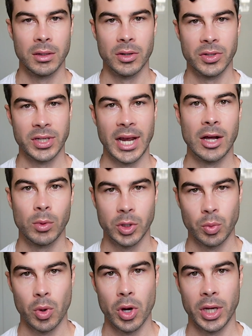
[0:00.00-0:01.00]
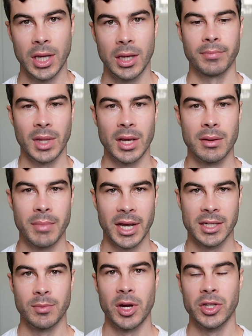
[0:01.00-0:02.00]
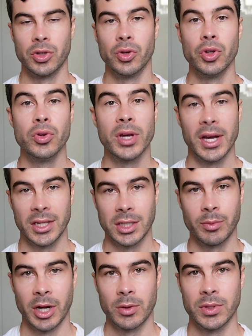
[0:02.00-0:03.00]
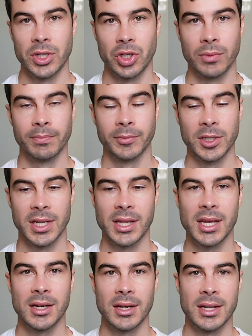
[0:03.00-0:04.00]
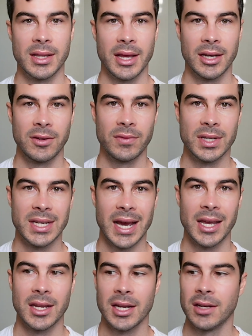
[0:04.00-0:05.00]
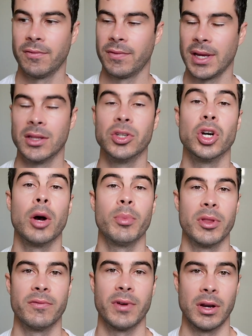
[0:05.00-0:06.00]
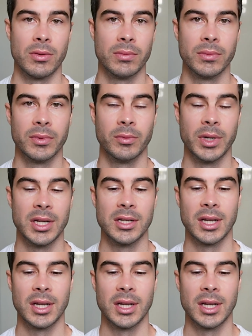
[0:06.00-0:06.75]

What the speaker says: scale what's working and maximize your new customer acquisition. Because at the end of the day, you need to feed the top of the funnel. We need to